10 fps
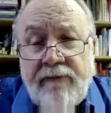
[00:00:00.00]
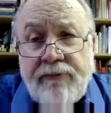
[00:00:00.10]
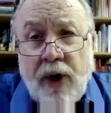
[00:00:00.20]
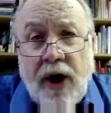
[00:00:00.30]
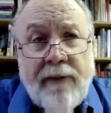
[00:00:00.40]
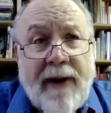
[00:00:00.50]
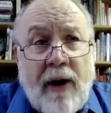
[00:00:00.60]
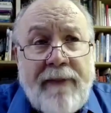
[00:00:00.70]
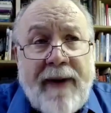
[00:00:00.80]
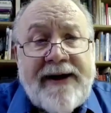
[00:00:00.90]
brought
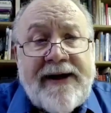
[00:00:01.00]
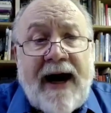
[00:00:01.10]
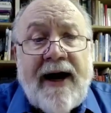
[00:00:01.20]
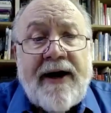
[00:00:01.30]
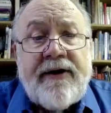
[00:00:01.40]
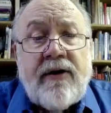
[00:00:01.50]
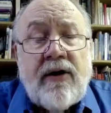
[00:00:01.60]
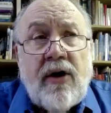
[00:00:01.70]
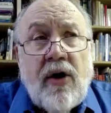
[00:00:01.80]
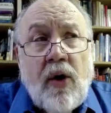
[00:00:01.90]
about by God
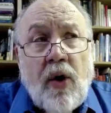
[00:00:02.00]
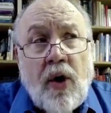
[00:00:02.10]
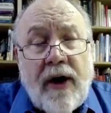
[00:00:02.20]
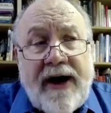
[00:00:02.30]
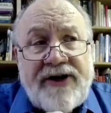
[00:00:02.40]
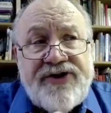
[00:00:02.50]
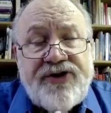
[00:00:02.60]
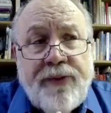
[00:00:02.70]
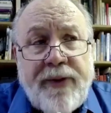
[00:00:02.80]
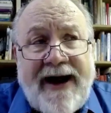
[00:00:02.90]
or a
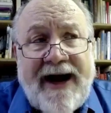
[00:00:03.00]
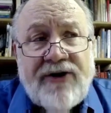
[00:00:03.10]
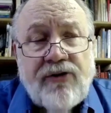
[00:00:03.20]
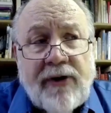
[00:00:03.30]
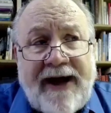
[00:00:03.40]
supernatural